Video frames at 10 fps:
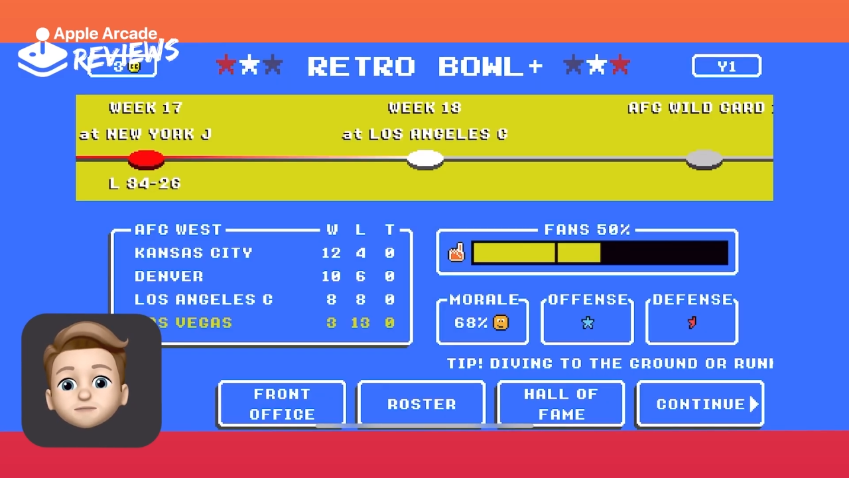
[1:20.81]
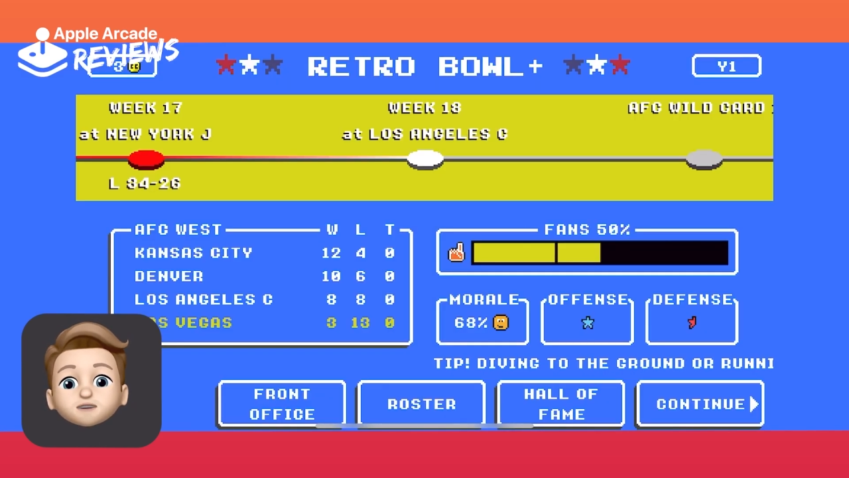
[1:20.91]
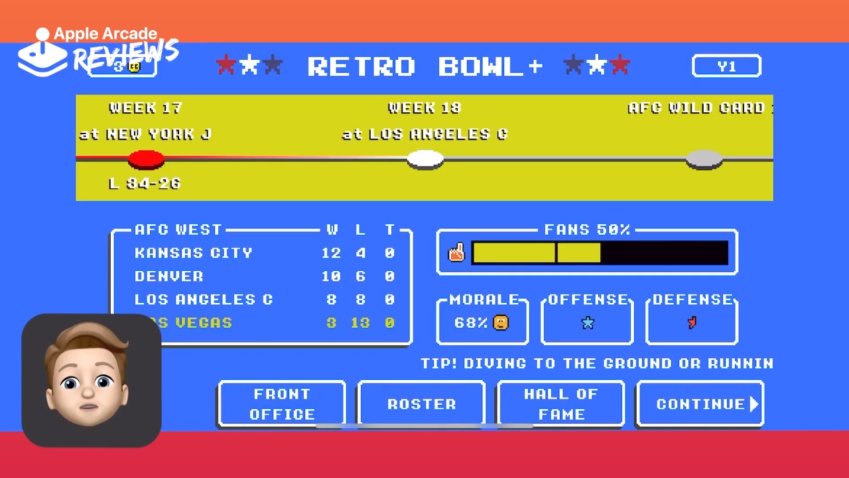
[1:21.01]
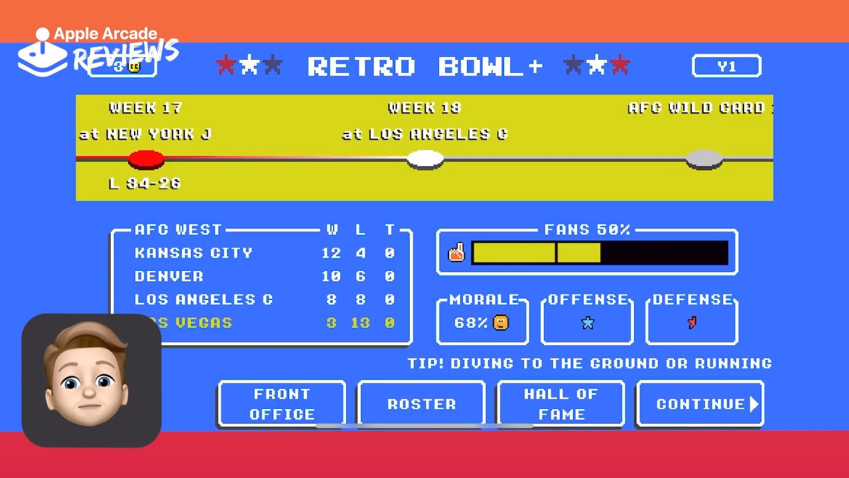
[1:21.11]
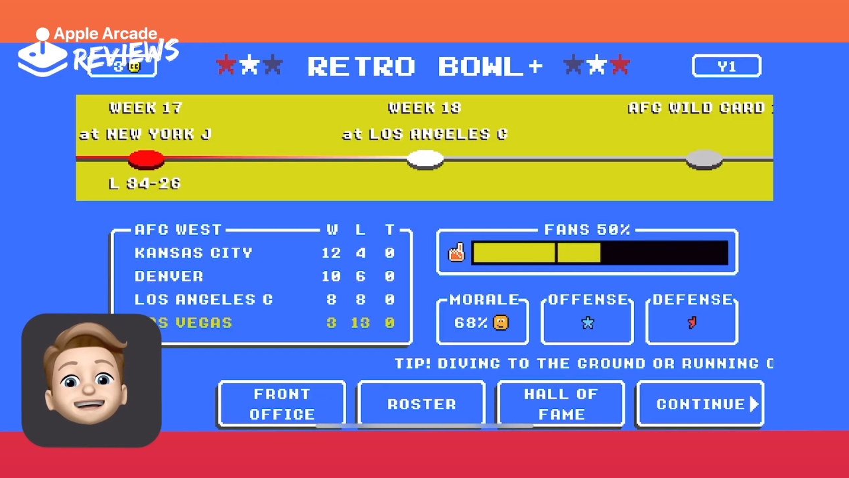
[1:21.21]

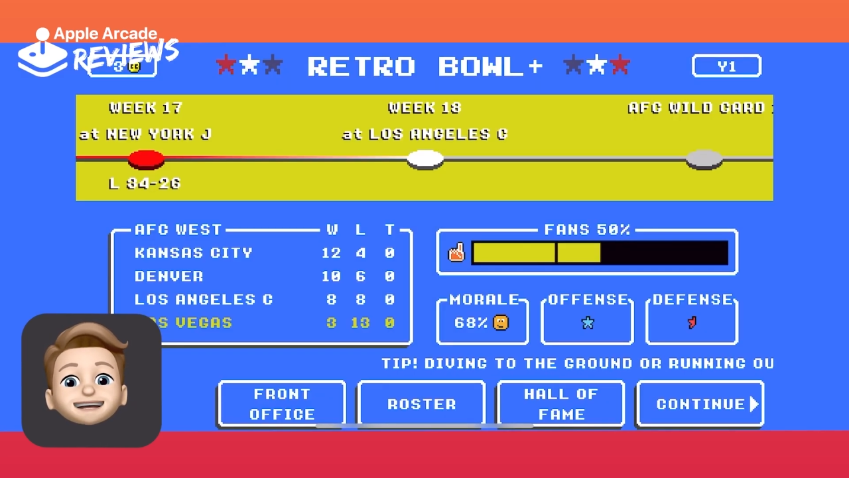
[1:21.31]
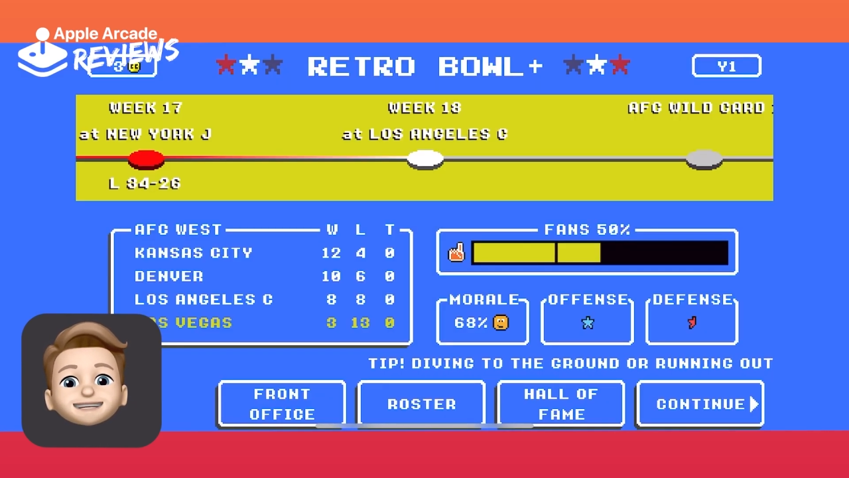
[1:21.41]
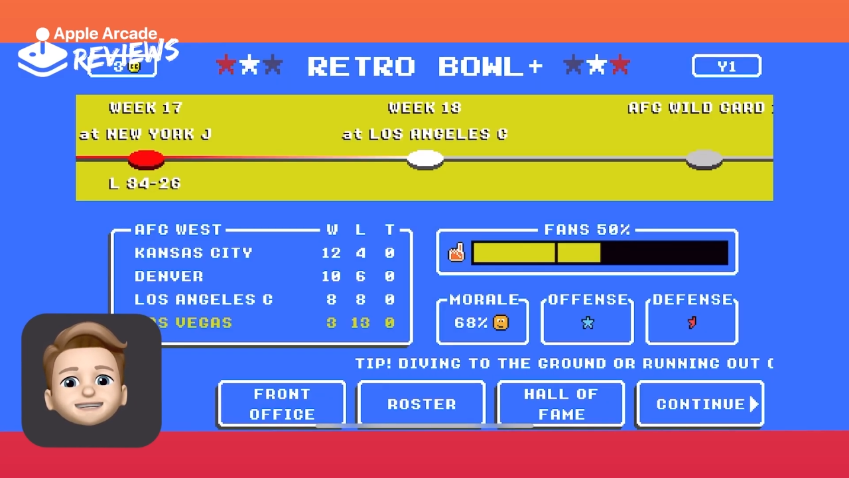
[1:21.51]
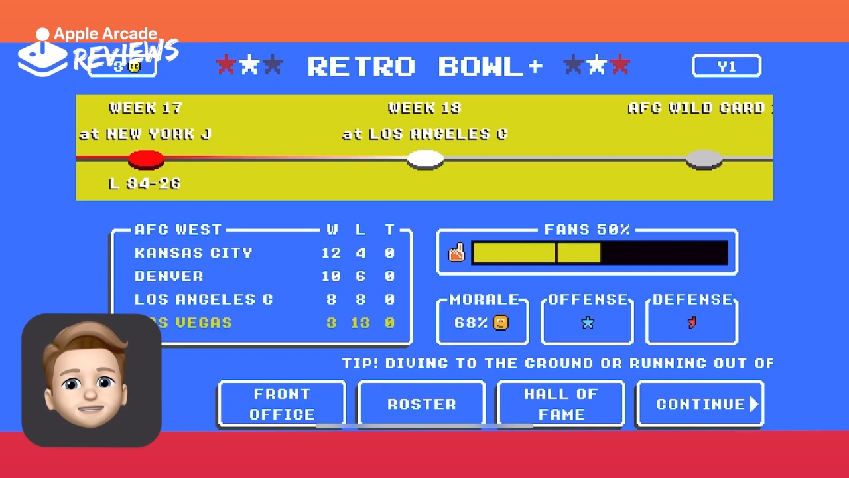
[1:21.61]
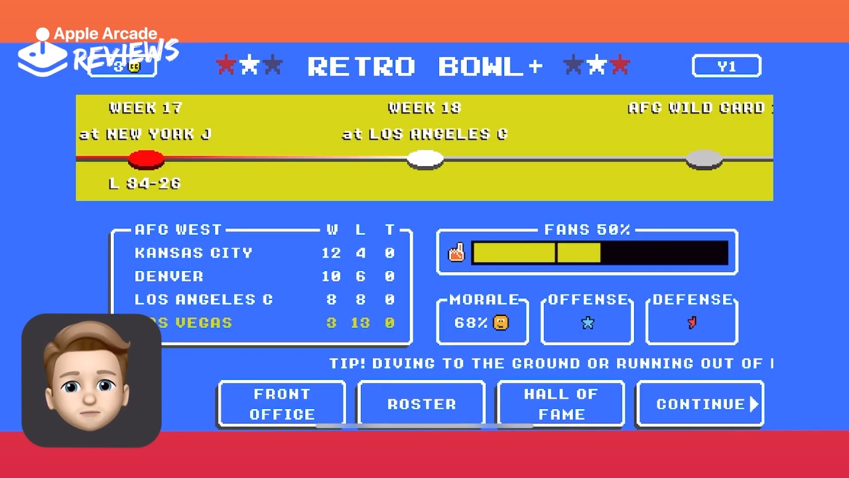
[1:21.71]
You begin
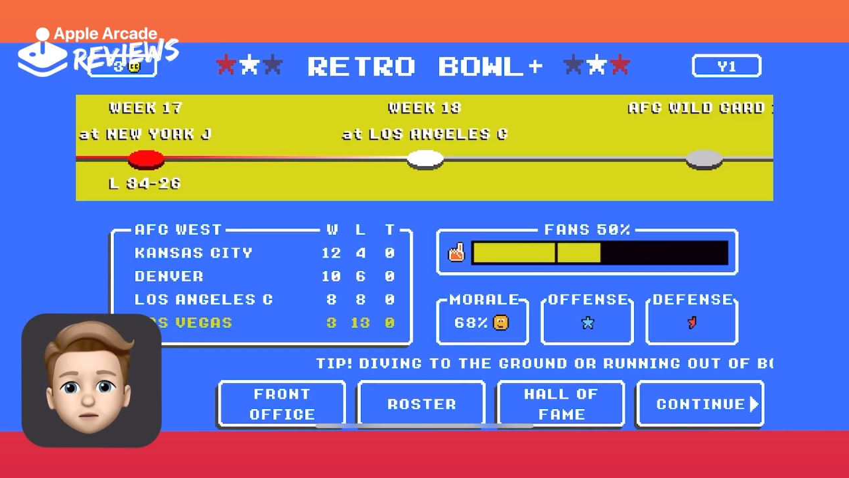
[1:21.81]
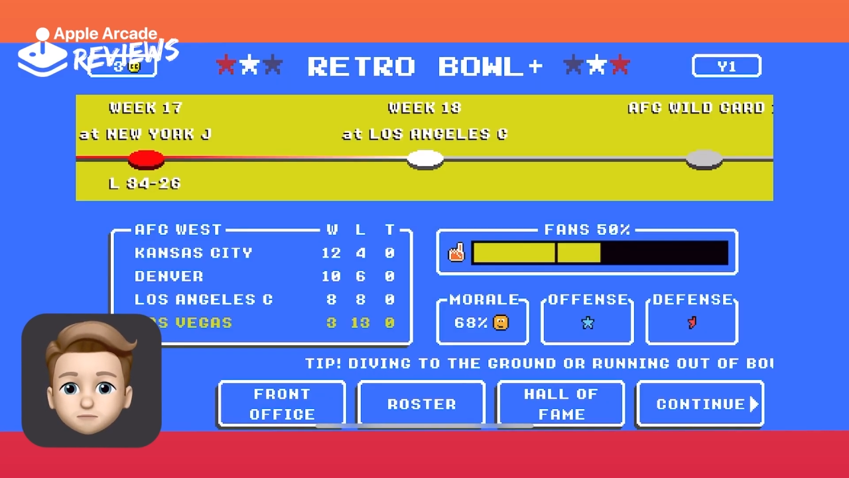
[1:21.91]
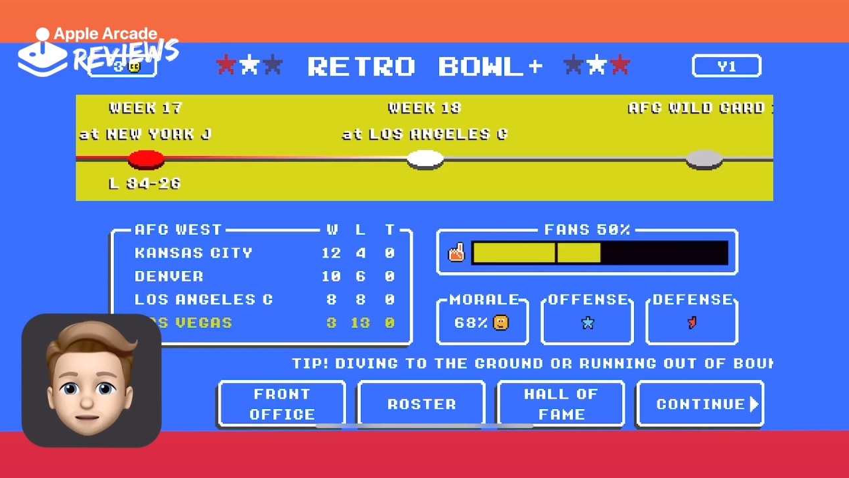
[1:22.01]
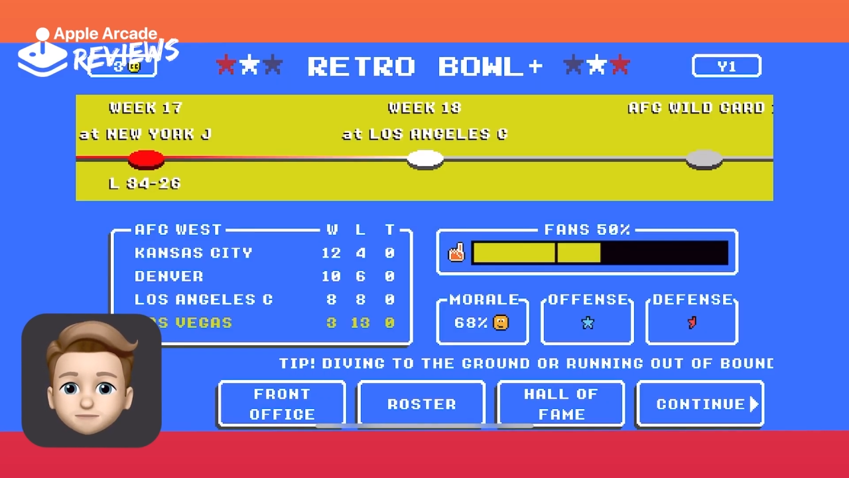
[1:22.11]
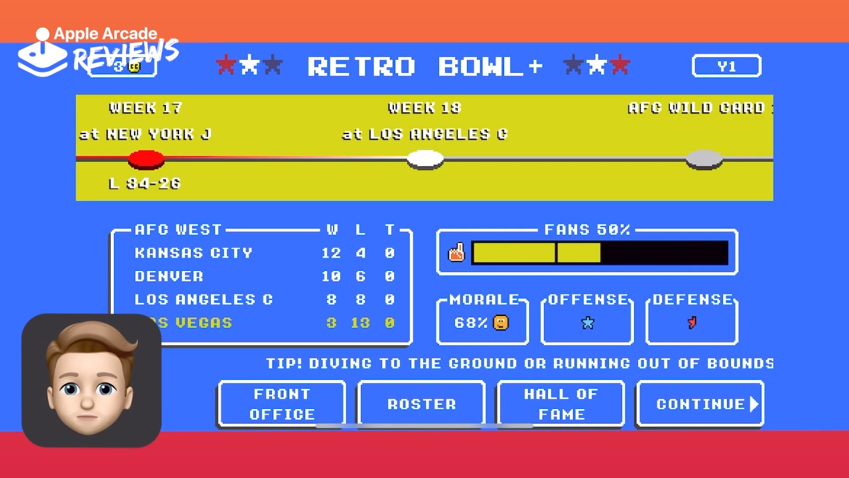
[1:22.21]
to see what
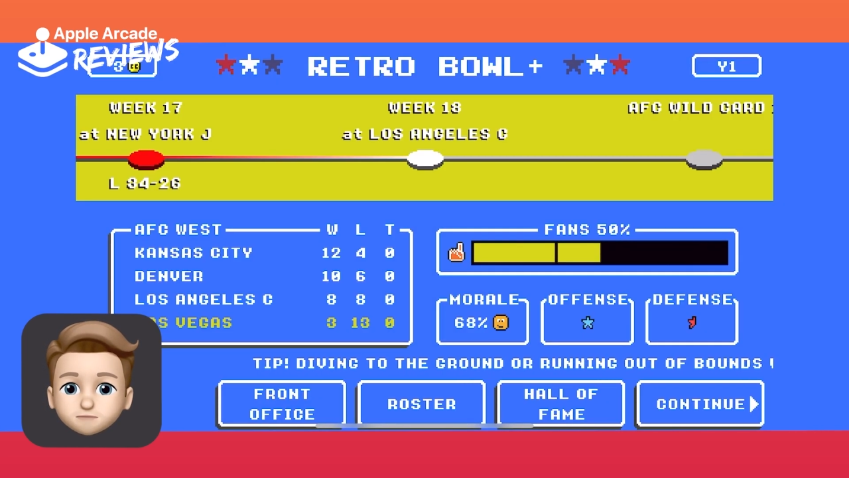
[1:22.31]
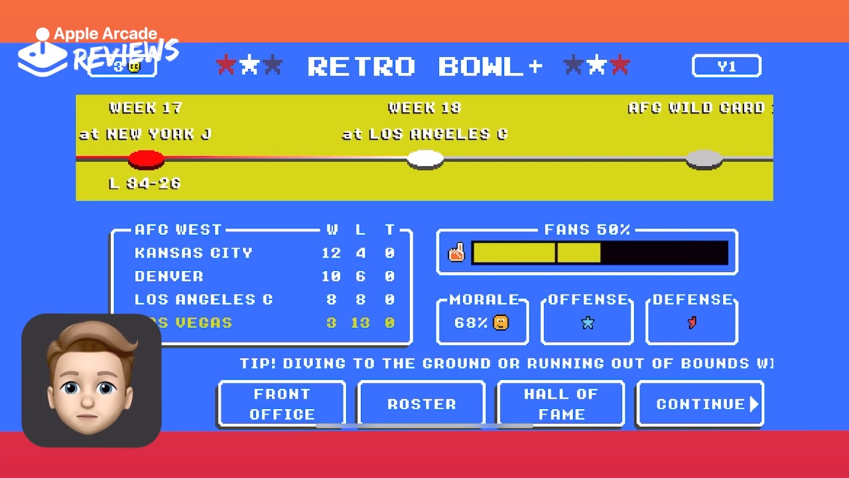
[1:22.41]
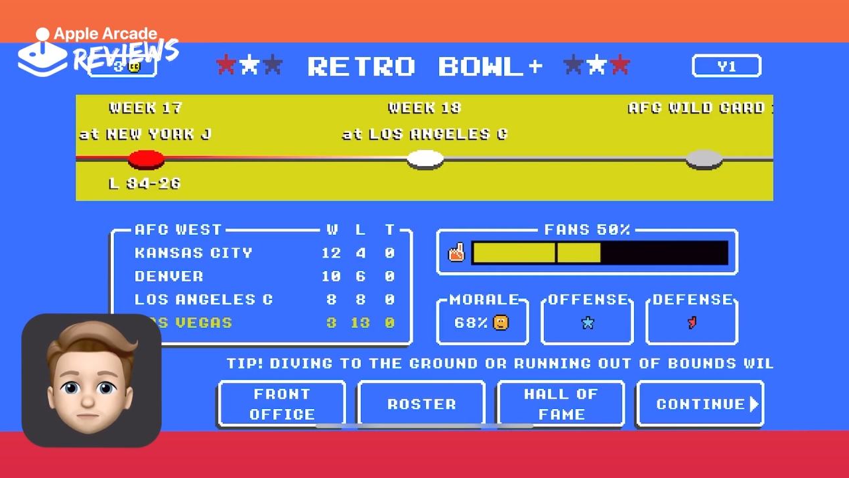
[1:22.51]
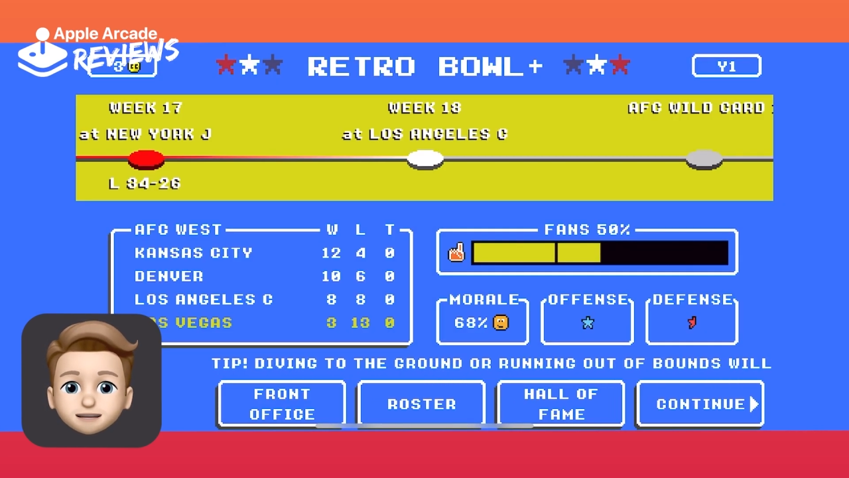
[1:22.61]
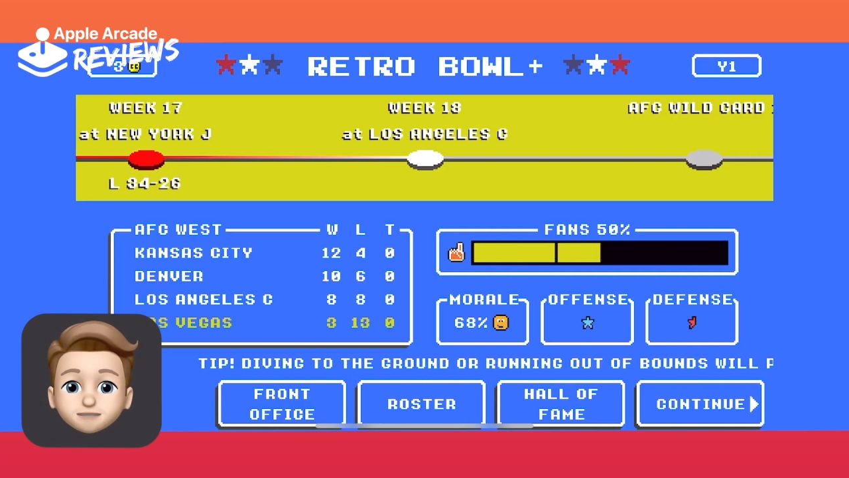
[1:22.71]
Retro
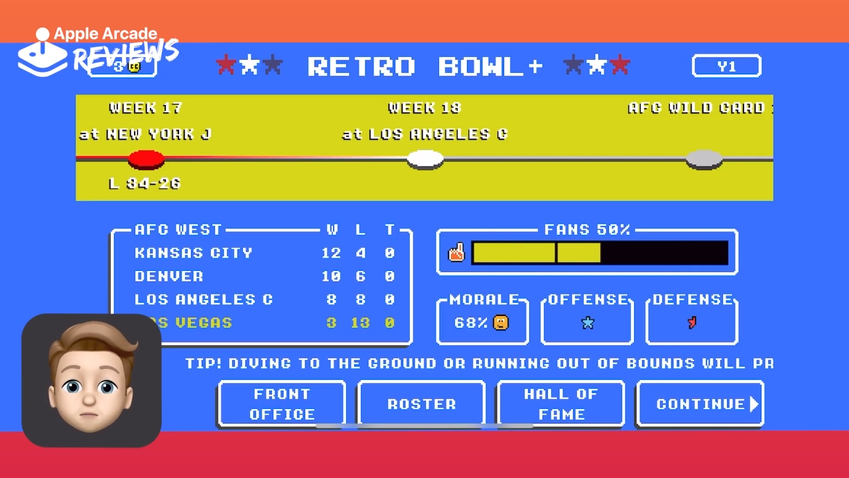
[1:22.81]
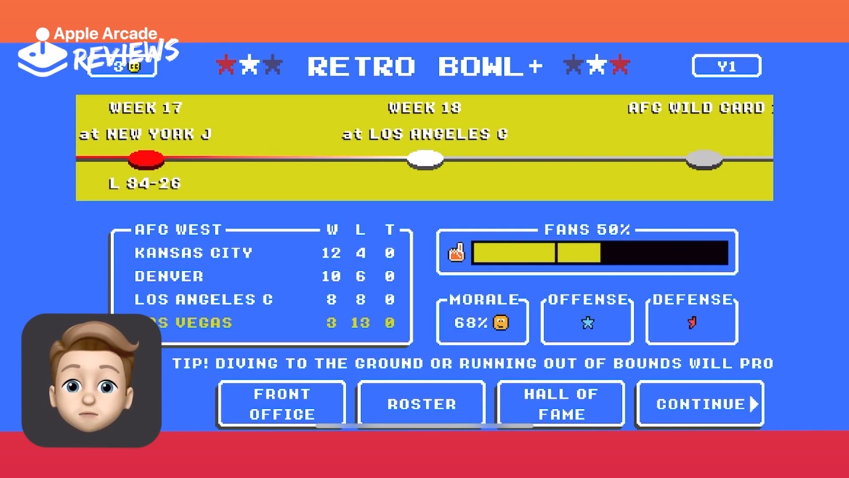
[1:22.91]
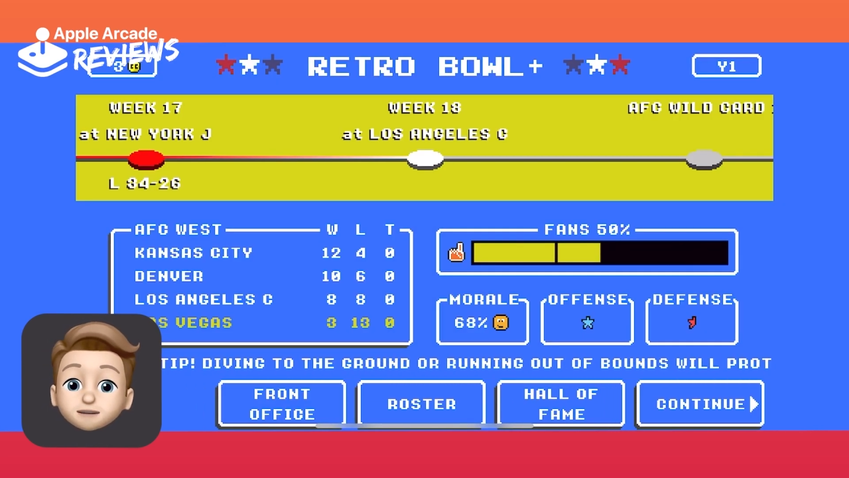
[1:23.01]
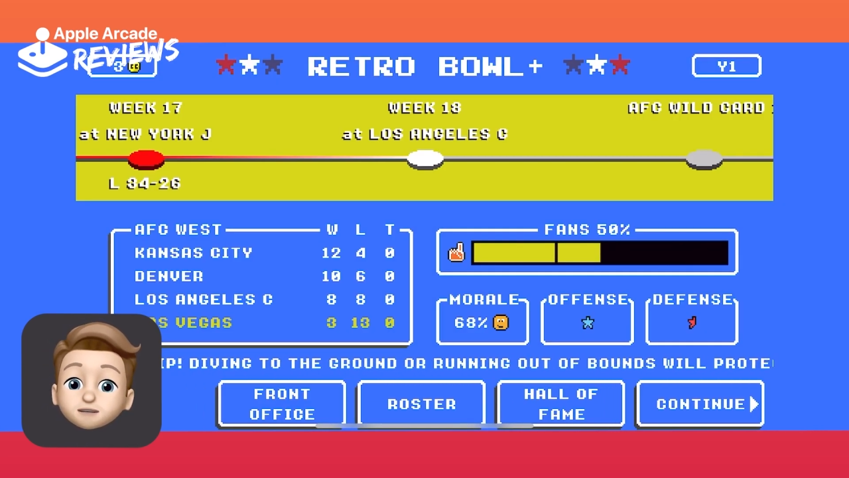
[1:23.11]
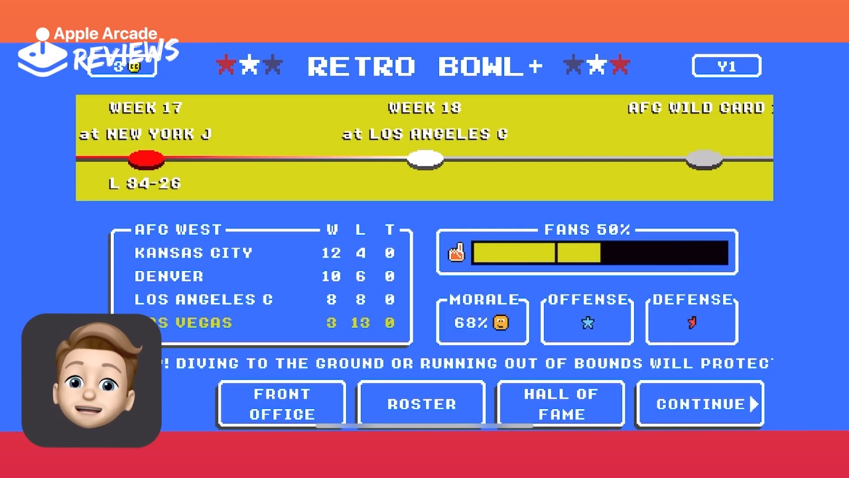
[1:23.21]
Bowl is when you're